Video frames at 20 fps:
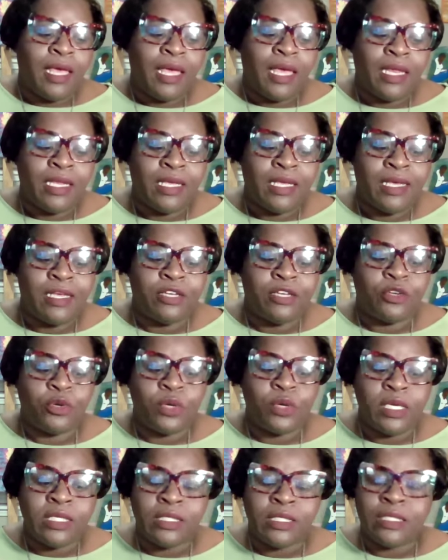and it
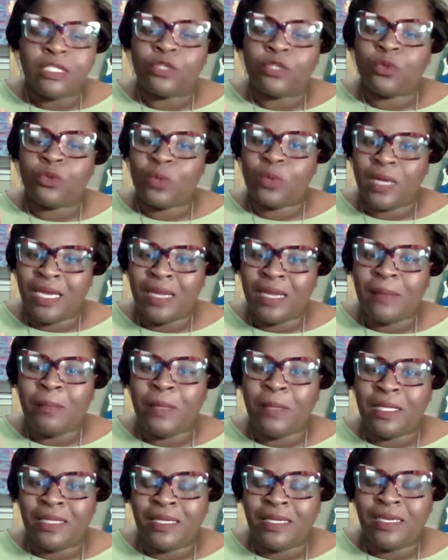increases
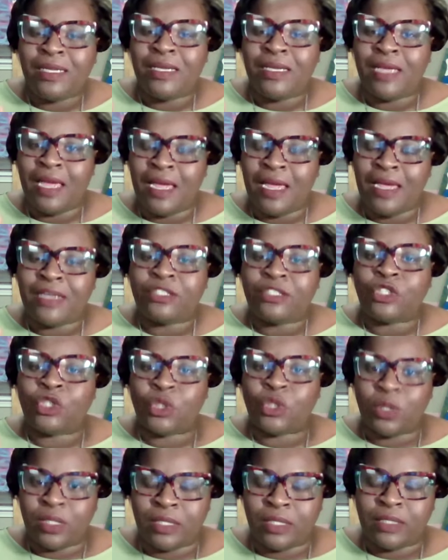credibility and
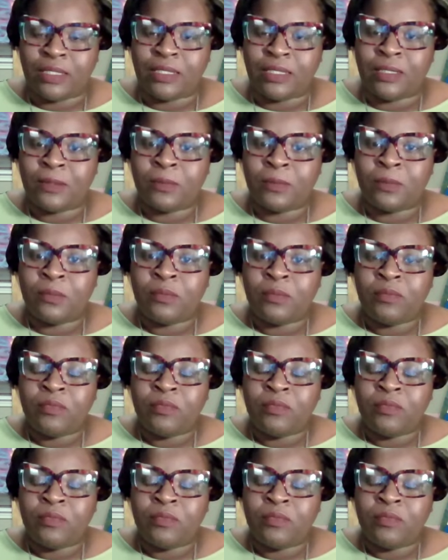trust.